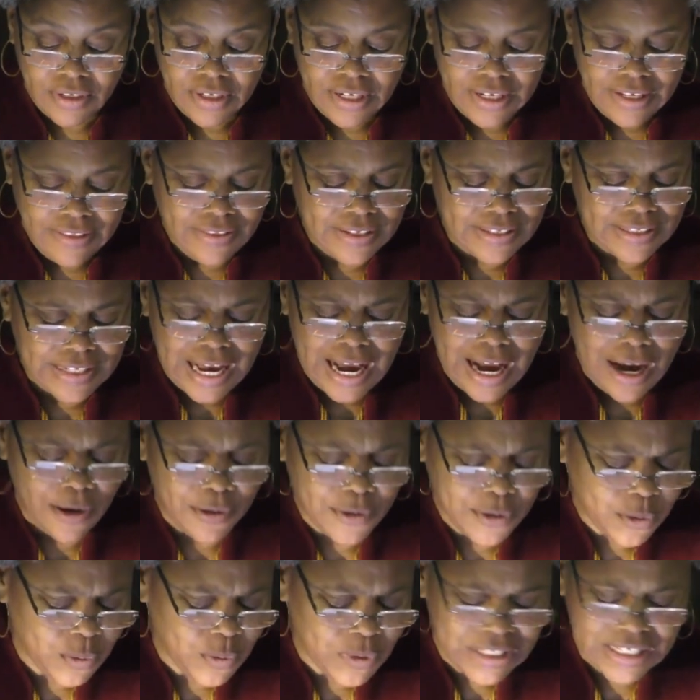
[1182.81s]
And this
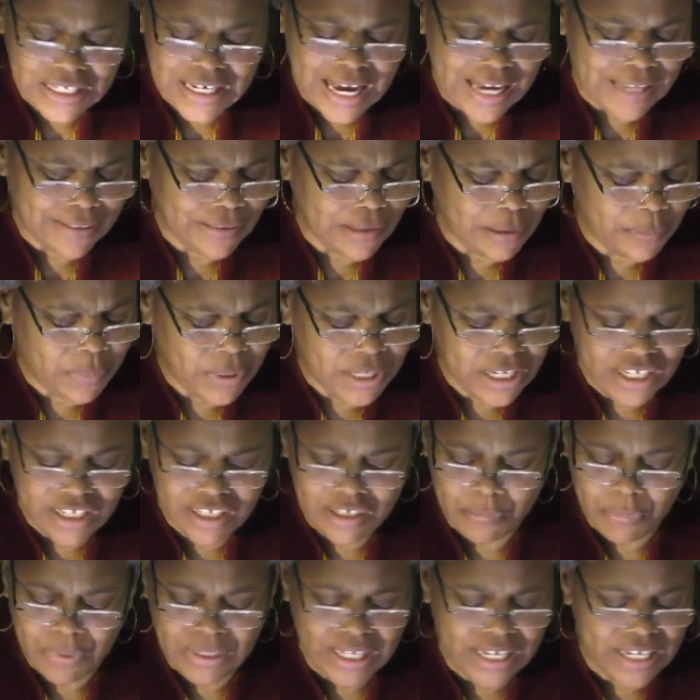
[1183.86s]
house was not the
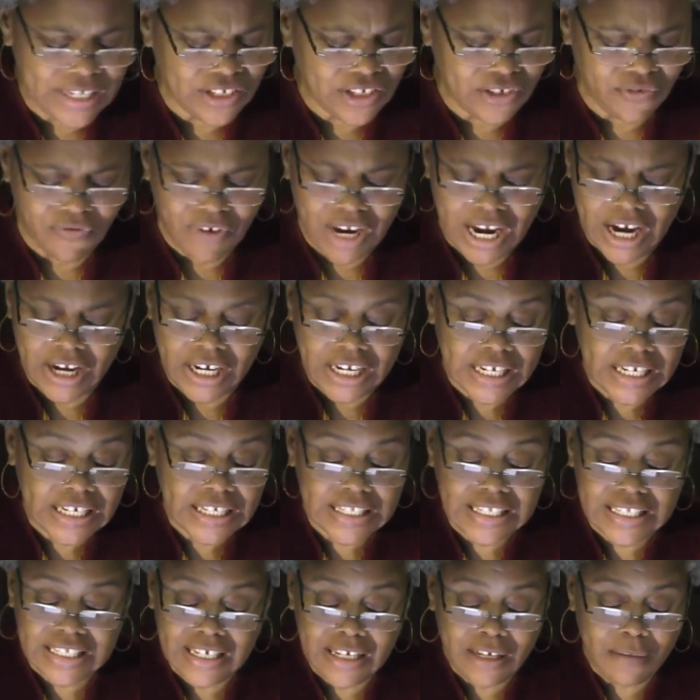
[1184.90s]
biggest place around, and
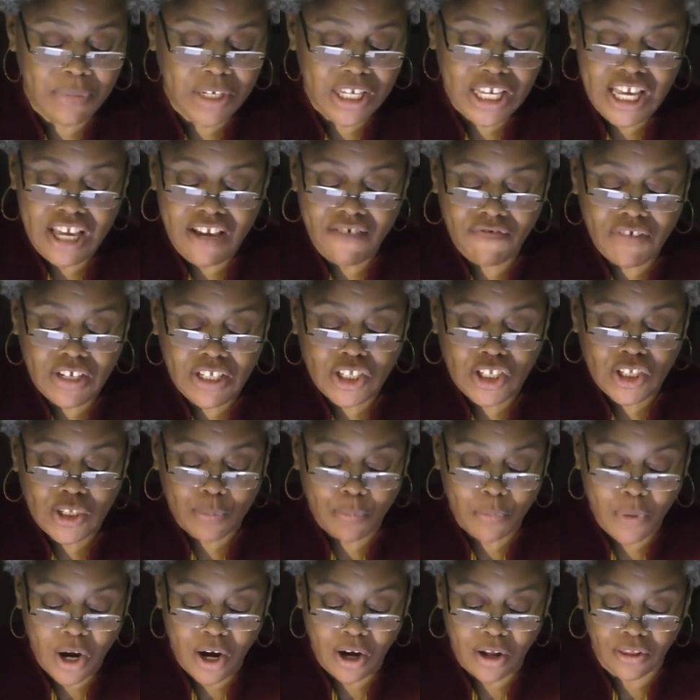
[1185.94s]
it seemed even
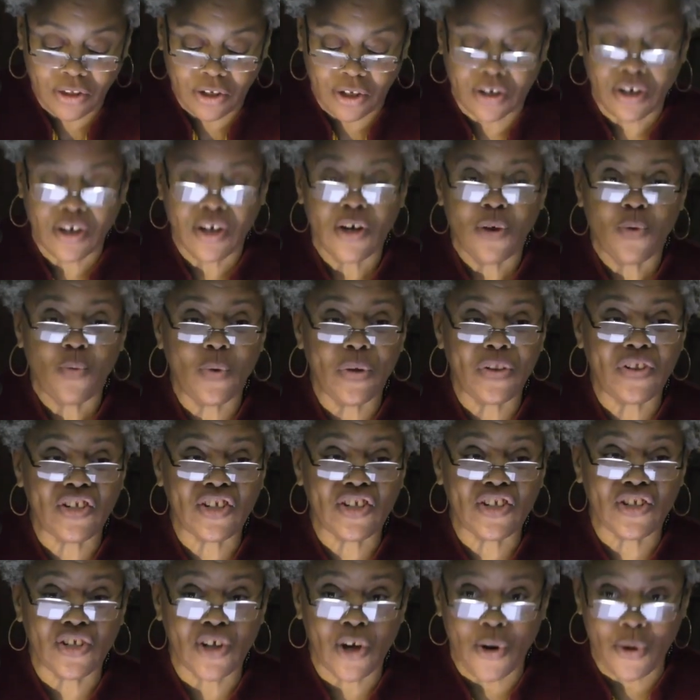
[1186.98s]
smaller with
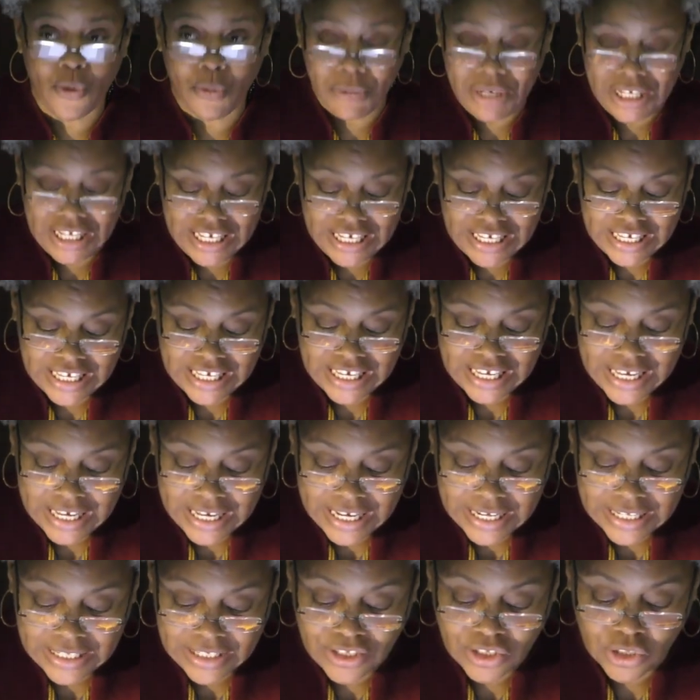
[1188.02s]
so many
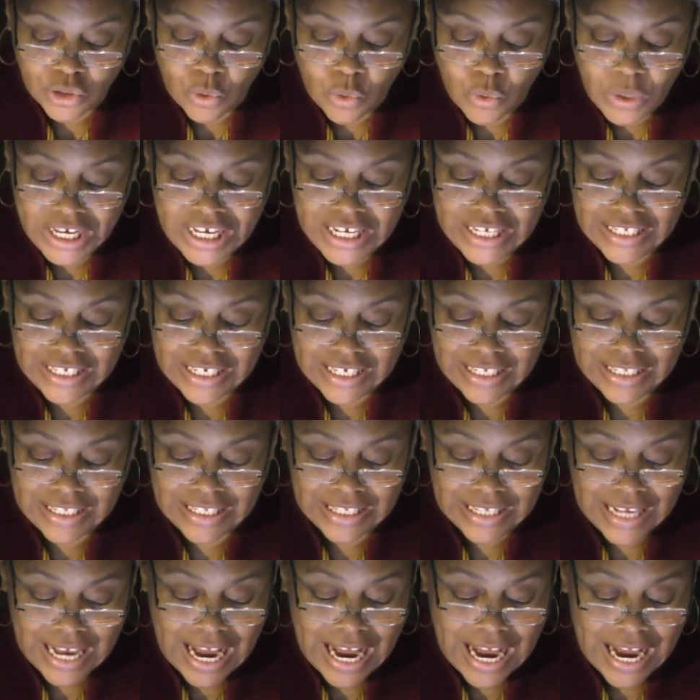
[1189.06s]
kids squeezed
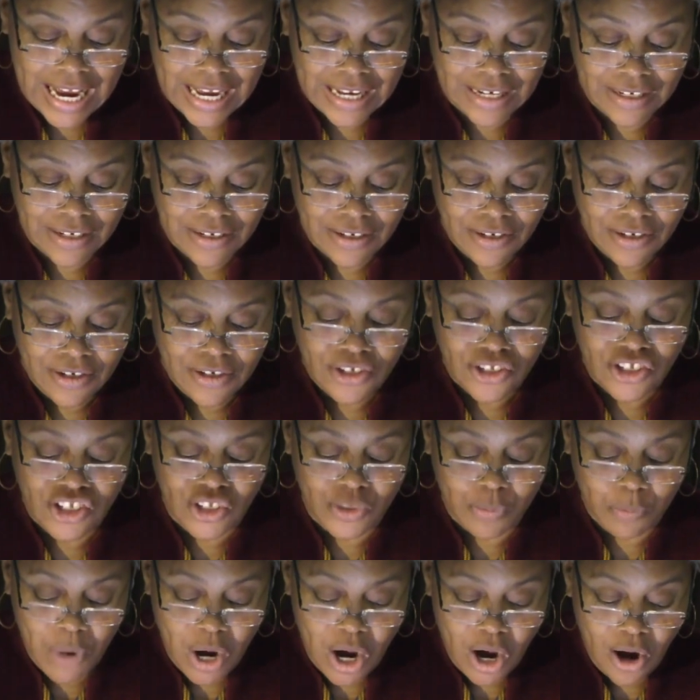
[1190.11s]
inside.
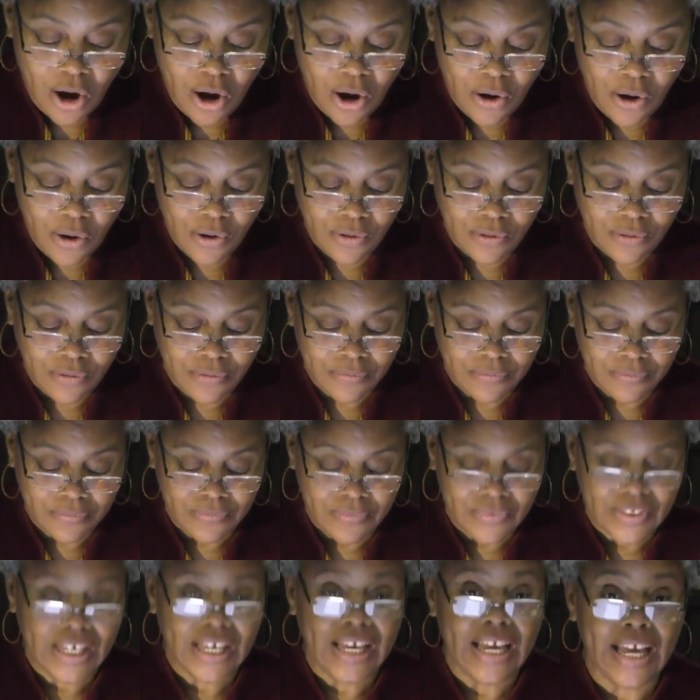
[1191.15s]
Small
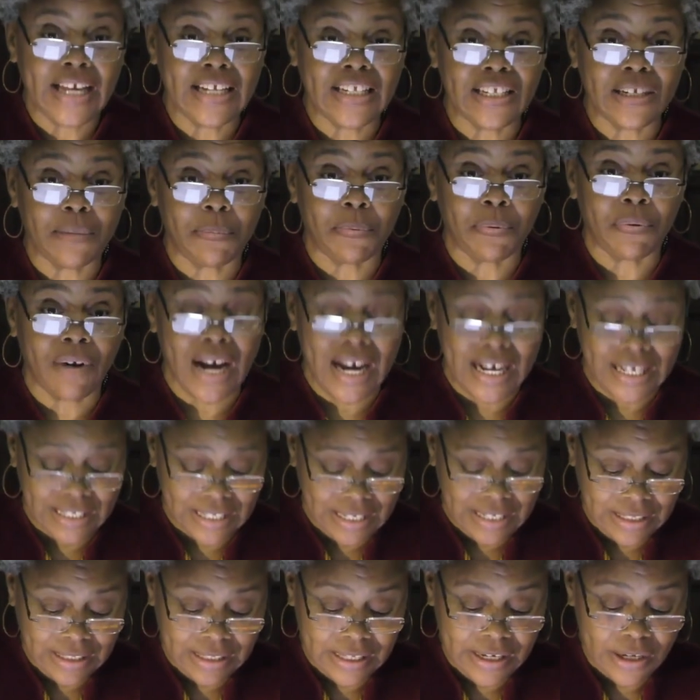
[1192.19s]
and
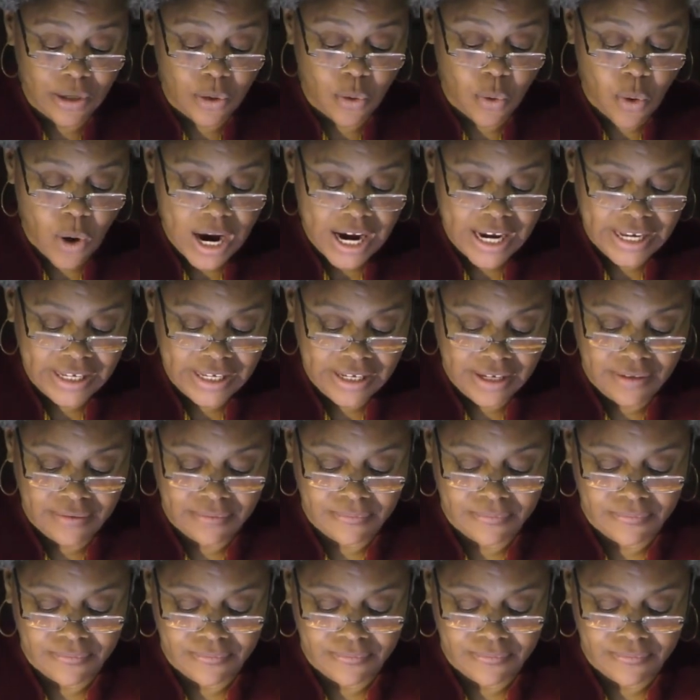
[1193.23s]
surprisingly quiet.